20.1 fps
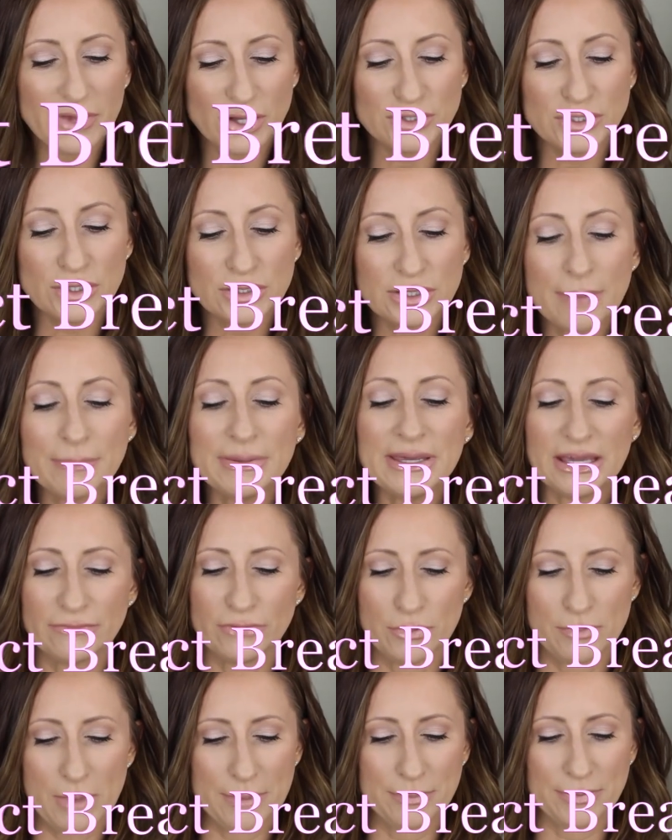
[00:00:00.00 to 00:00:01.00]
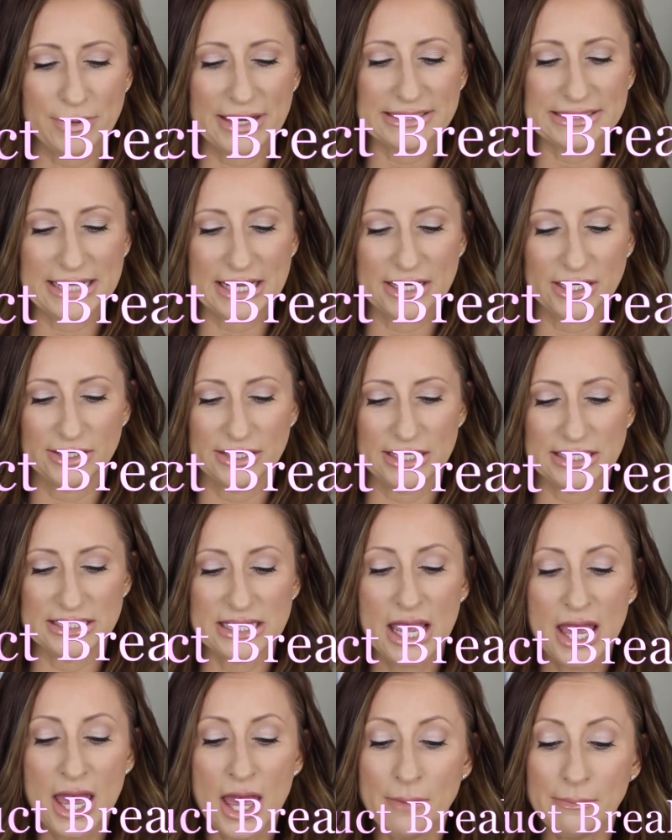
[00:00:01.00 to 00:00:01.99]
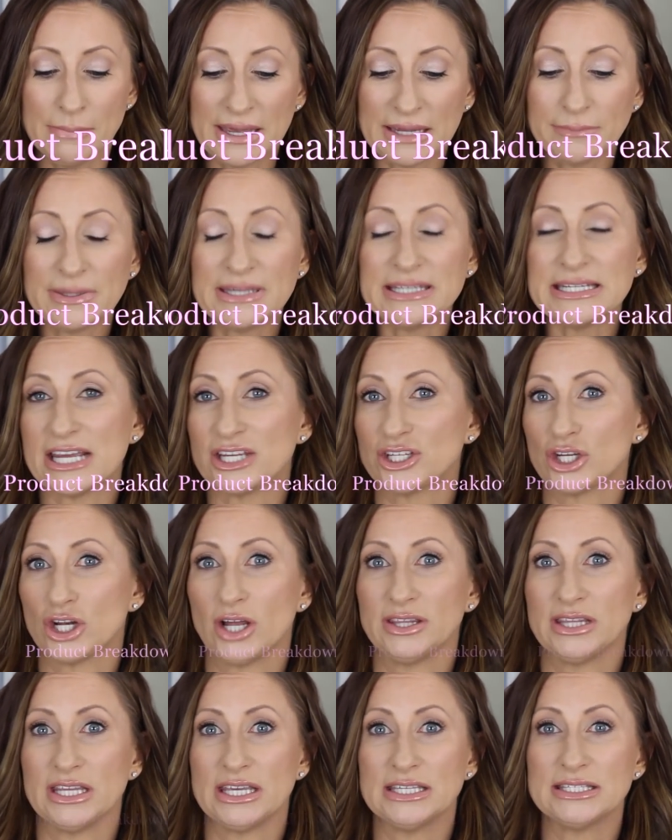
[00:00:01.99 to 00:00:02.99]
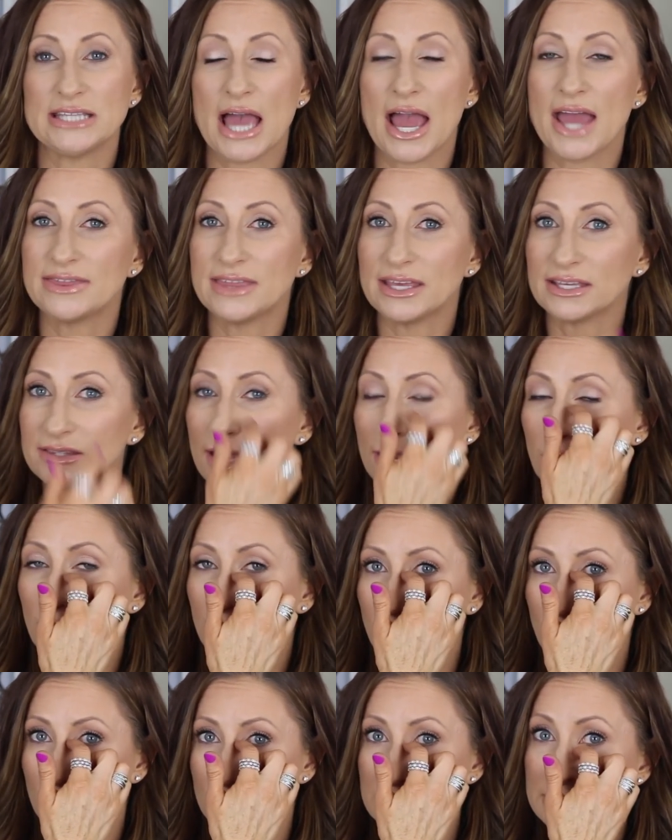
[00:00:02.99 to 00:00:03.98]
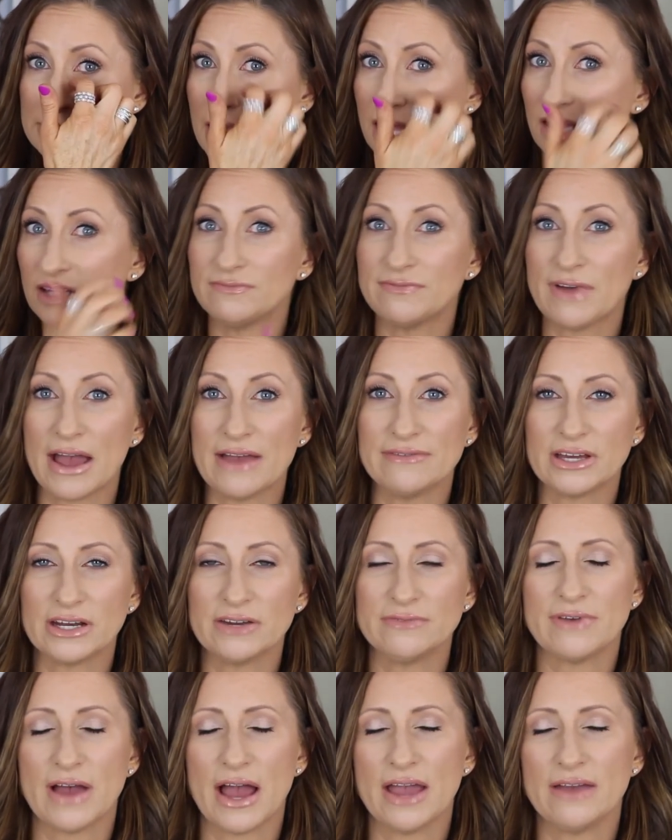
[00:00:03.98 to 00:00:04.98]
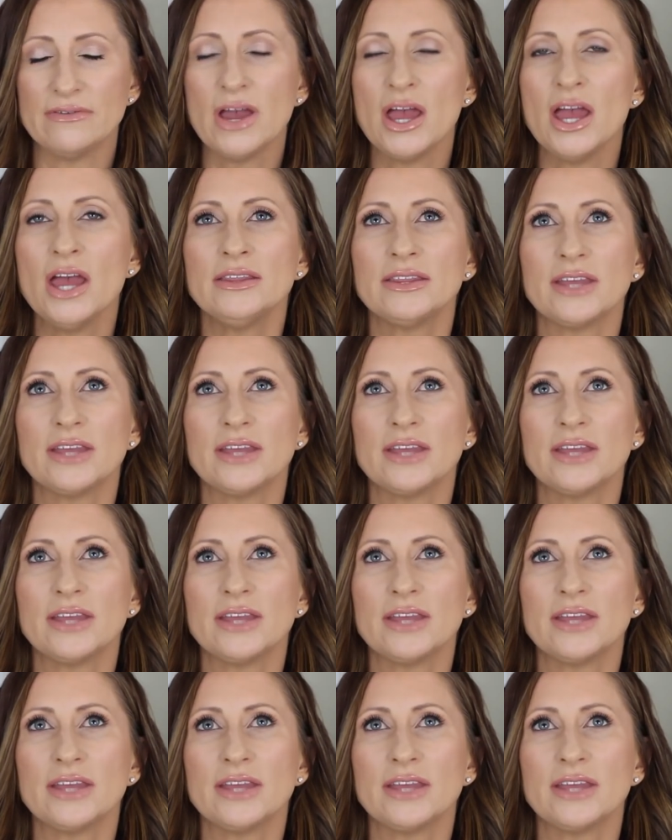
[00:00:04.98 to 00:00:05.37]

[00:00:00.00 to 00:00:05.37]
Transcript: So let me give you my breakdown on this. Pigmentation on these, I think they are a good solid five out of five.